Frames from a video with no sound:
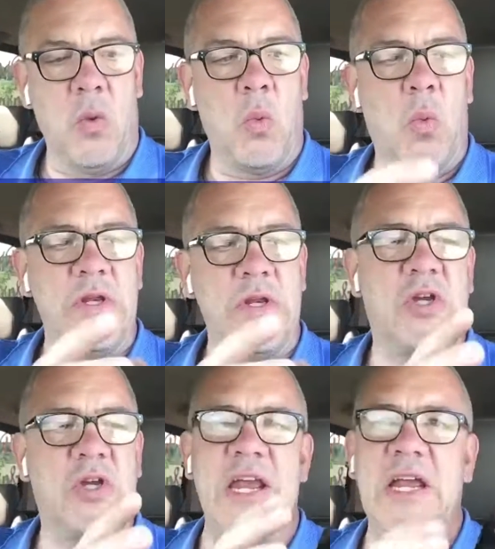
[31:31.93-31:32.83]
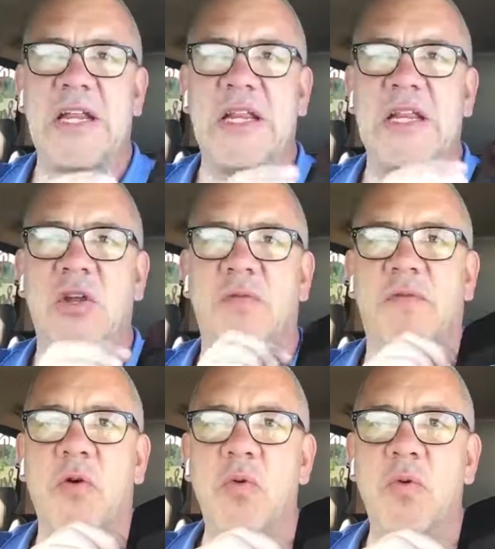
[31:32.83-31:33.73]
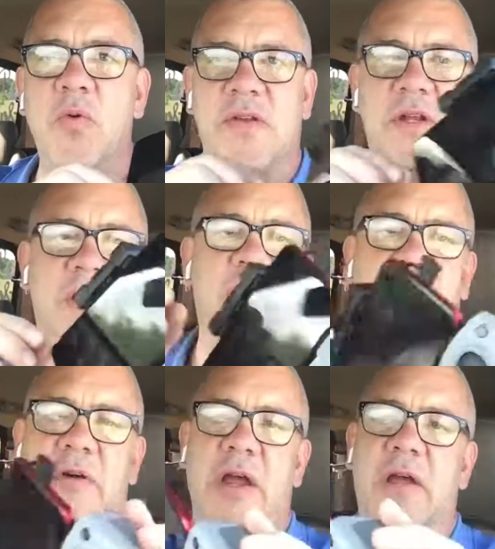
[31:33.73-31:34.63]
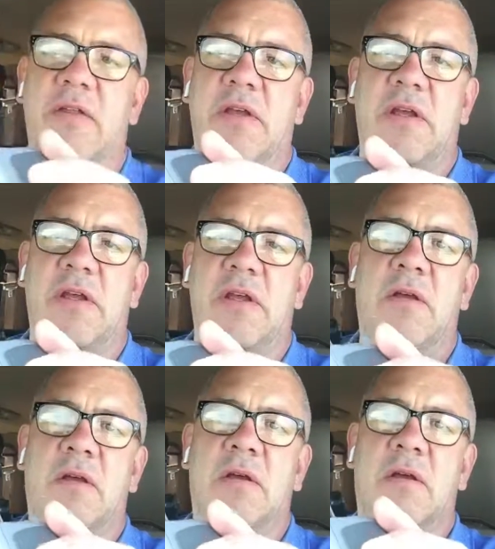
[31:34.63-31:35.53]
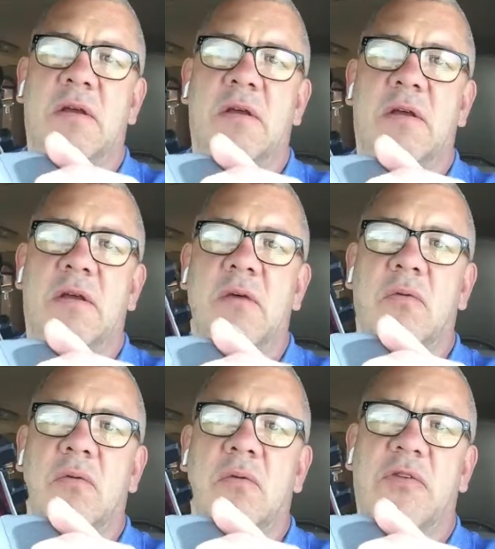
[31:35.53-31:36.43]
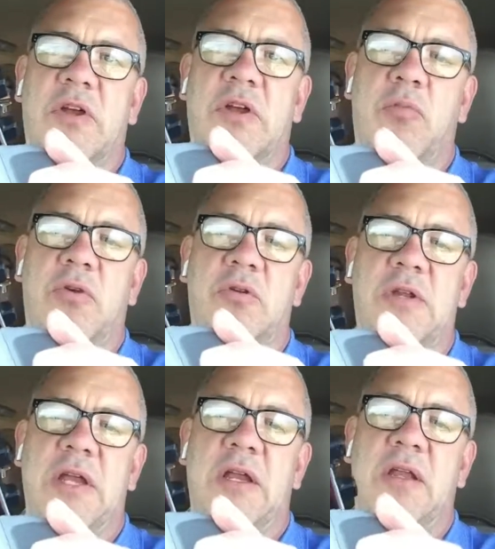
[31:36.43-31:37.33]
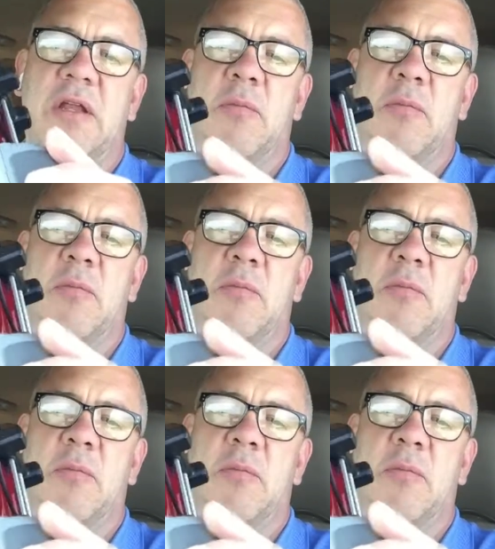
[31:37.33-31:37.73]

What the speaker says: when you connect your phone into here via the whichever cable you need, it